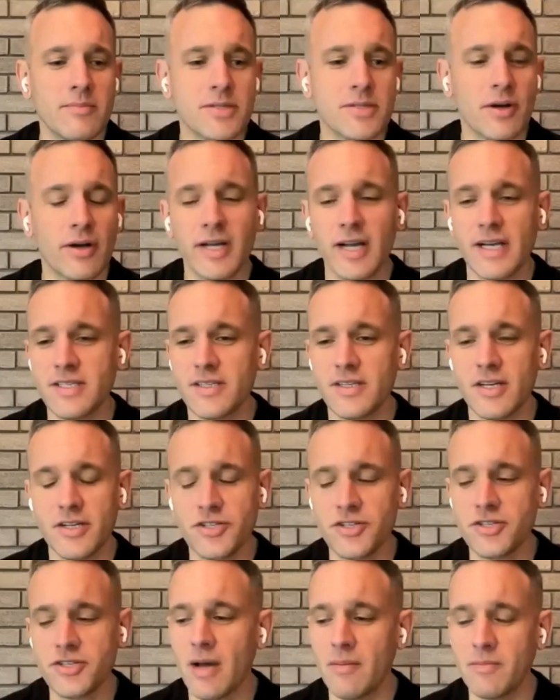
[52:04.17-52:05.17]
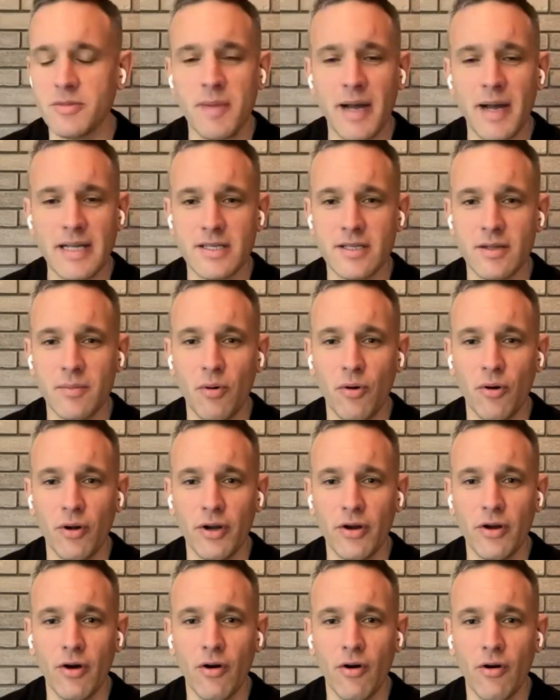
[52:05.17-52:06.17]
So I guess it just comes back to the
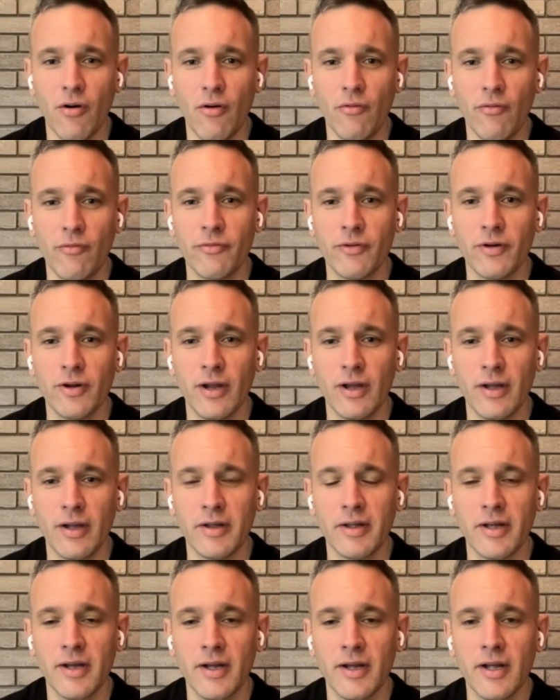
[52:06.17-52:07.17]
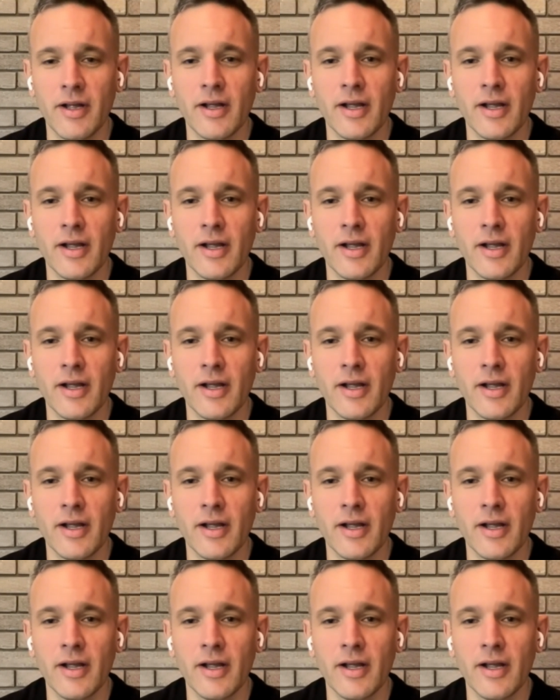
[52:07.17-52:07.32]
point of like,